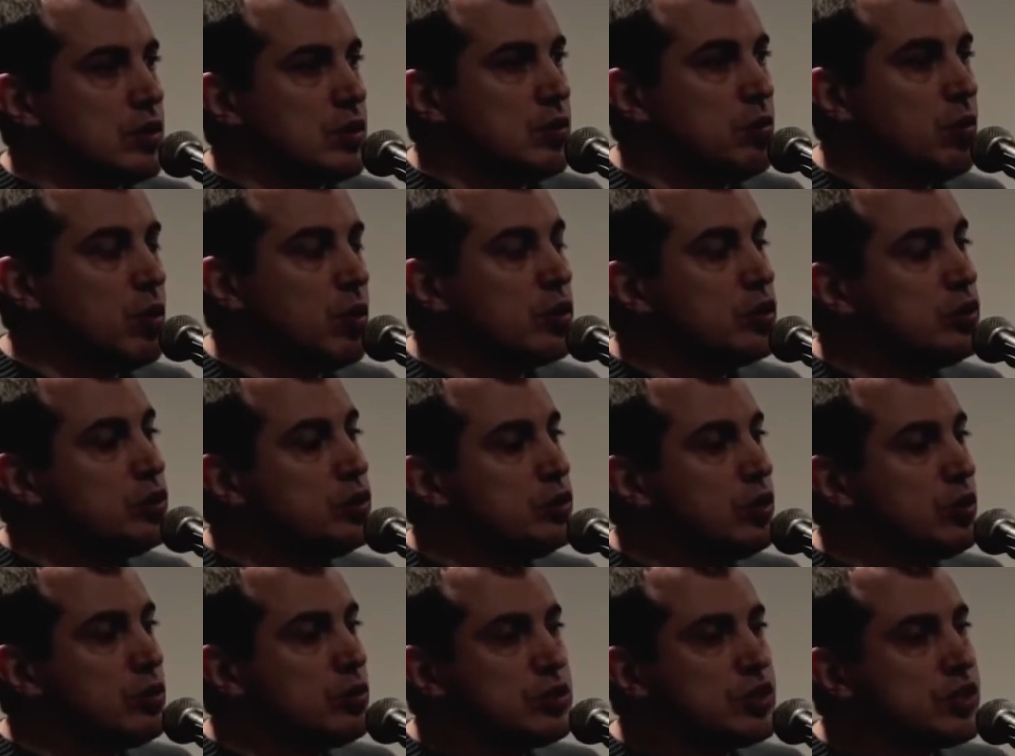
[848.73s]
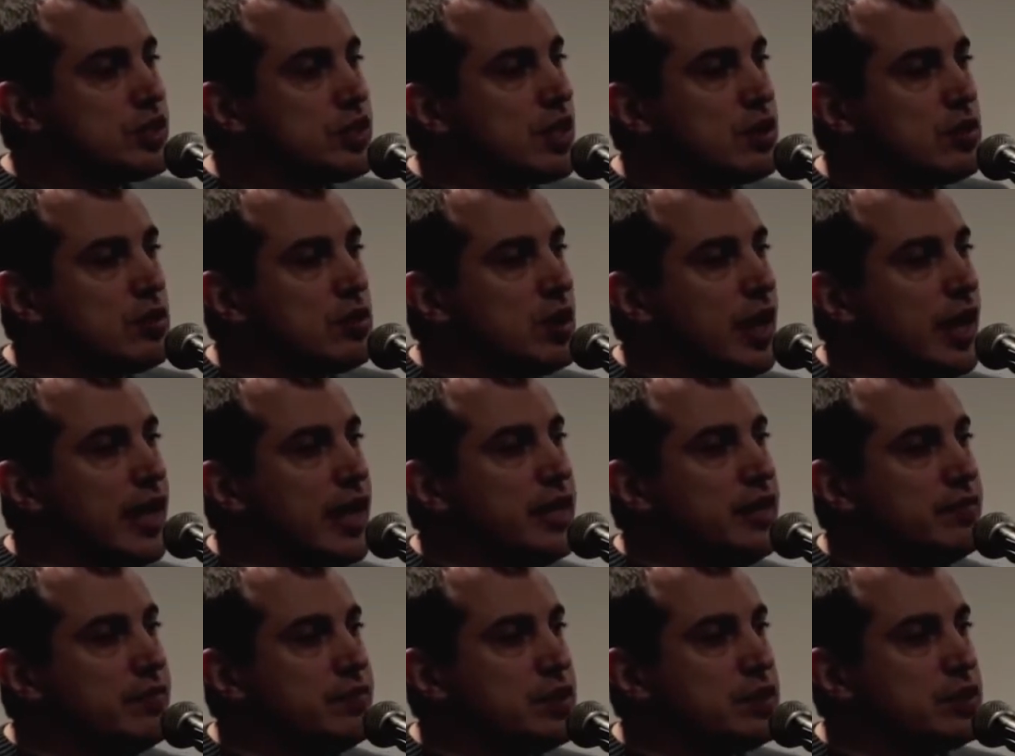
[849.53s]
Well, you don't settle
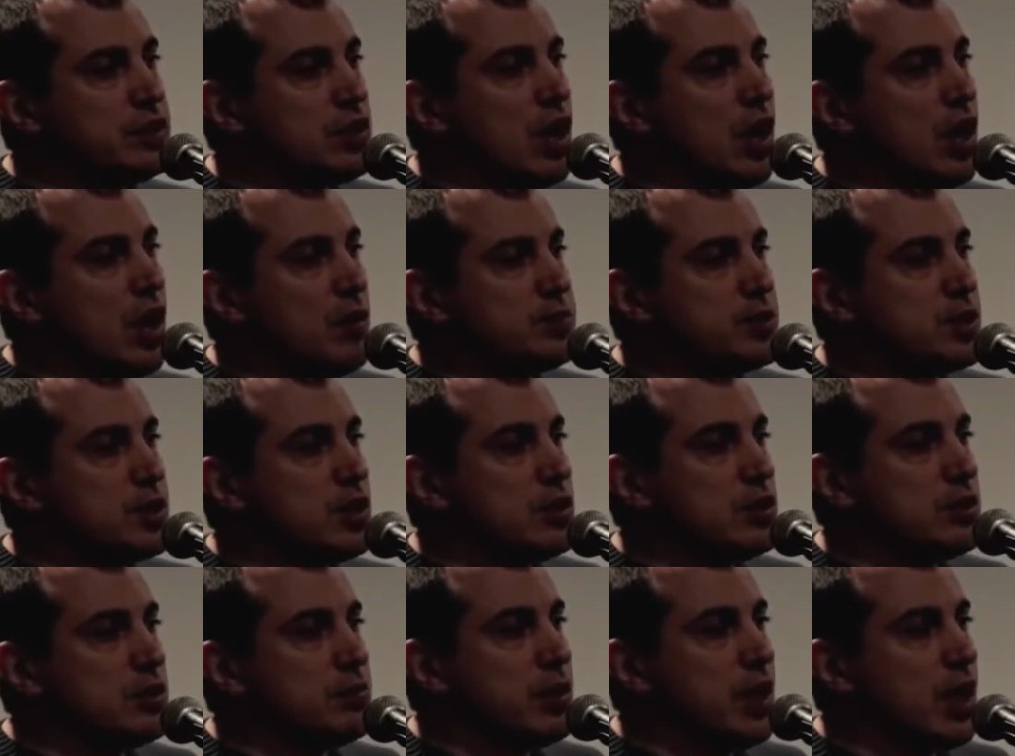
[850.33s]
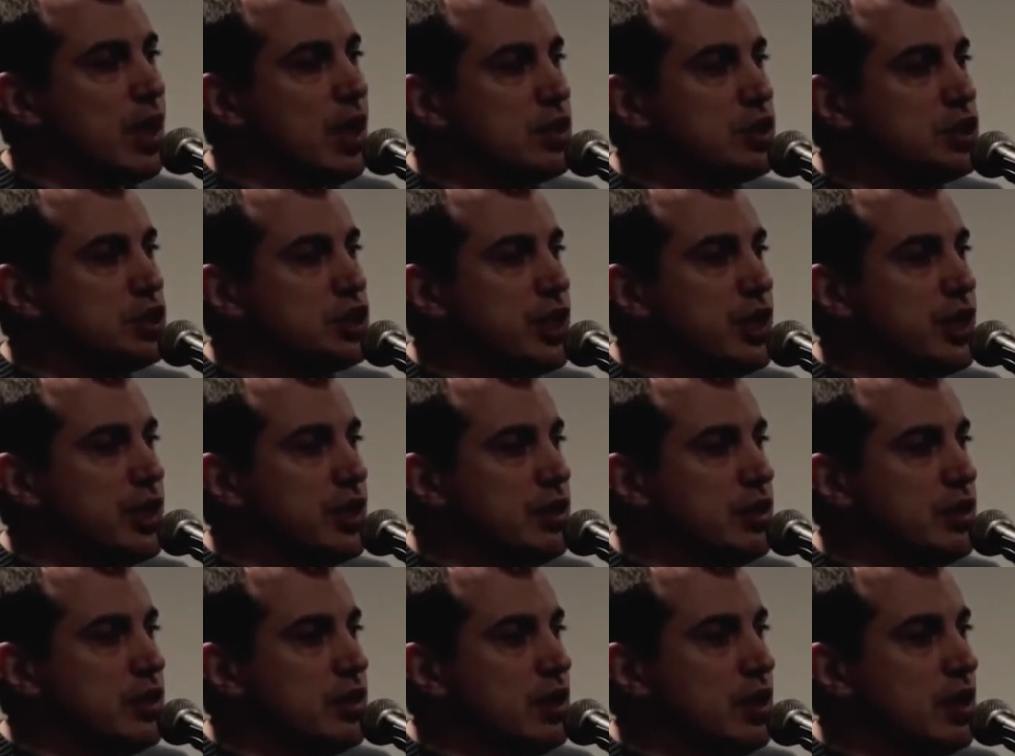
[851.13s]
any of these hops on the
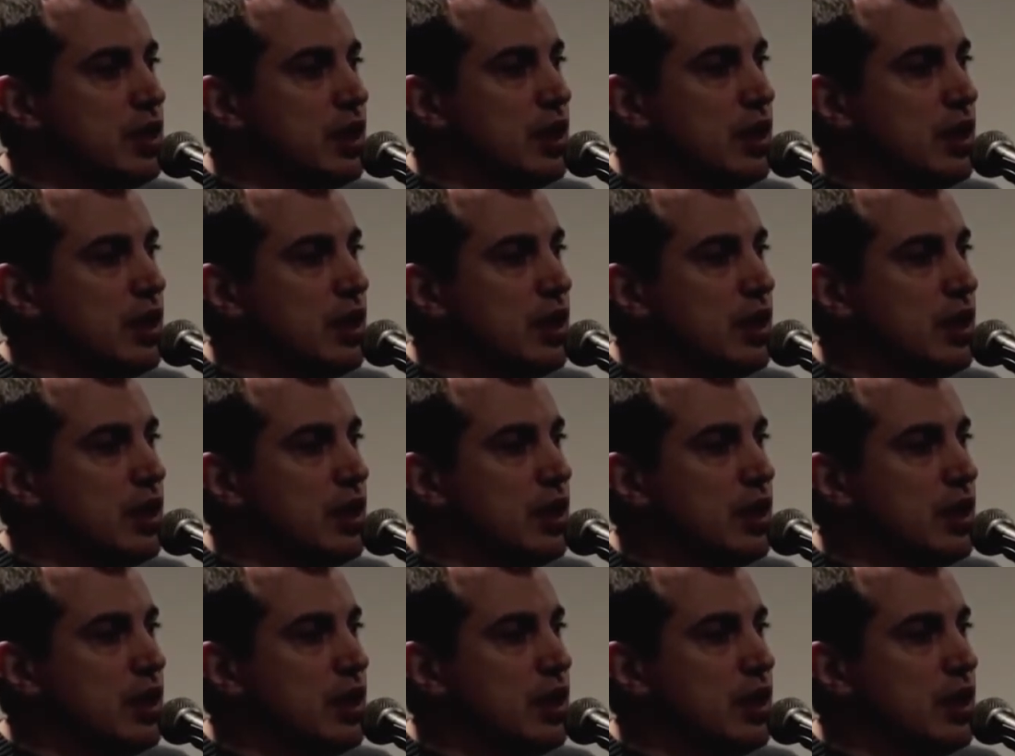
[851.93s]
blockchain